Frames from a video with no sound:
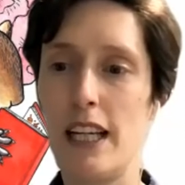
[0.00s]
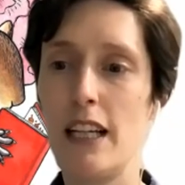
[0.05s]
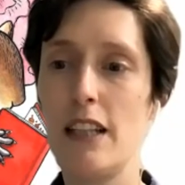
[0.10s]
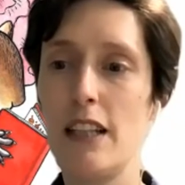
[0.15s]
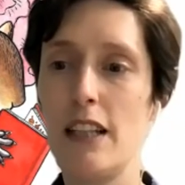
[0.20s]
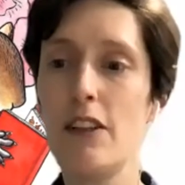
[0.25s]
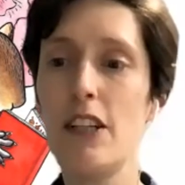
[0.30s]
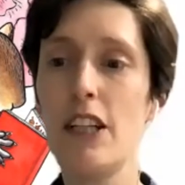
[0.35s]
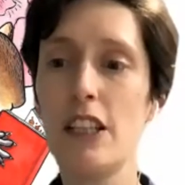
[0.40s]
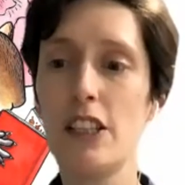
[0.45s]

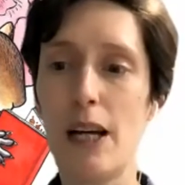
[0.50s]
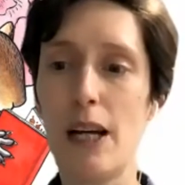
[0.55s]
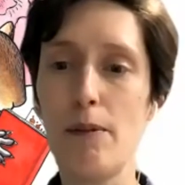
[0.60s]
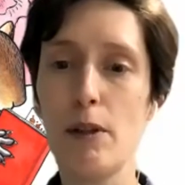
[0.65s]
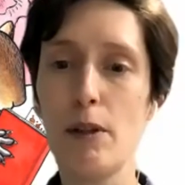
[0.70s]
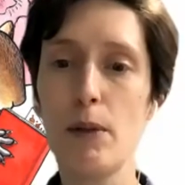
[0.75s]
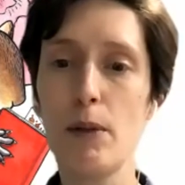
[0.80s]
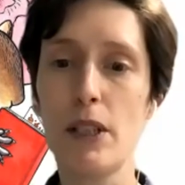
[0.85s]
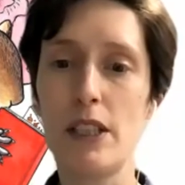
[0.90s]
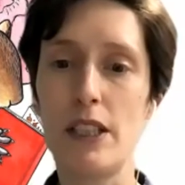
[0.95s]
including the
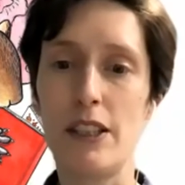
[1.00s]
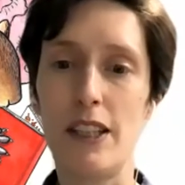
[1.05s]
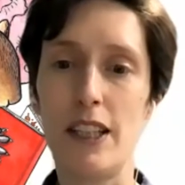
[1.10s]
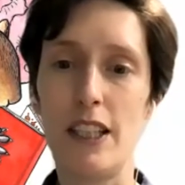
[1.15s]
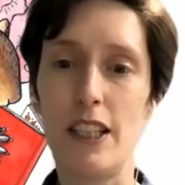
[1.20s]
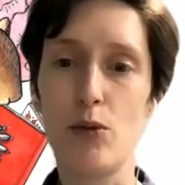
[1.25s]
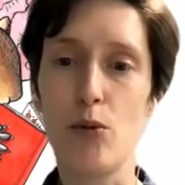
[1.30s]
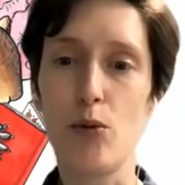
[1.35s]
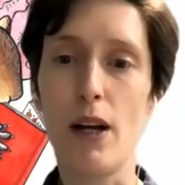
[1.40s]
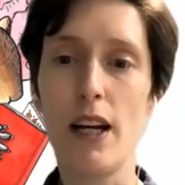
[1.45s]
chapter book
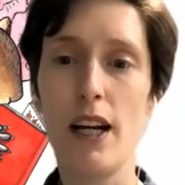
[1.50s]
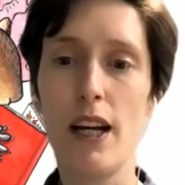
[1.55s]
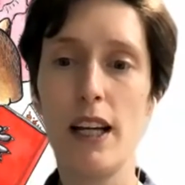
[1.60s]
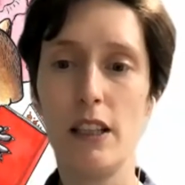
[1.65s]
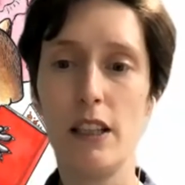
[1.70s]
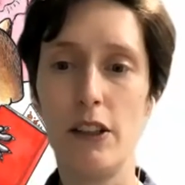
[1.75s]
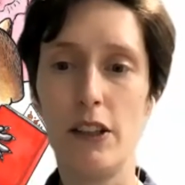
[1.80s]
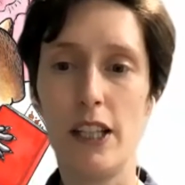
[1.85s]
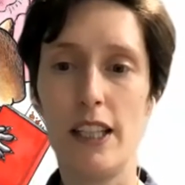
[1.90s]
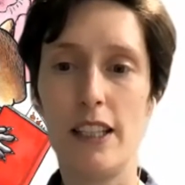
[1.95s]
series Juana
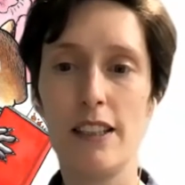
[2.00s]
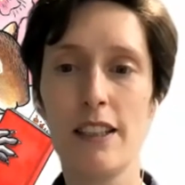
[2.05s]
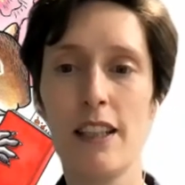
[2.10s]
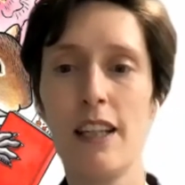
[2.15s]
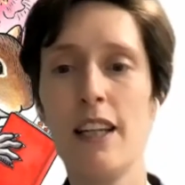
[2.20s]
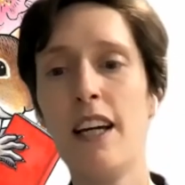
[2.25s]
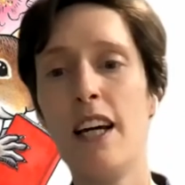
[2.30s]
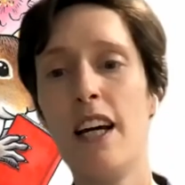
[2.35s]
and Lucas,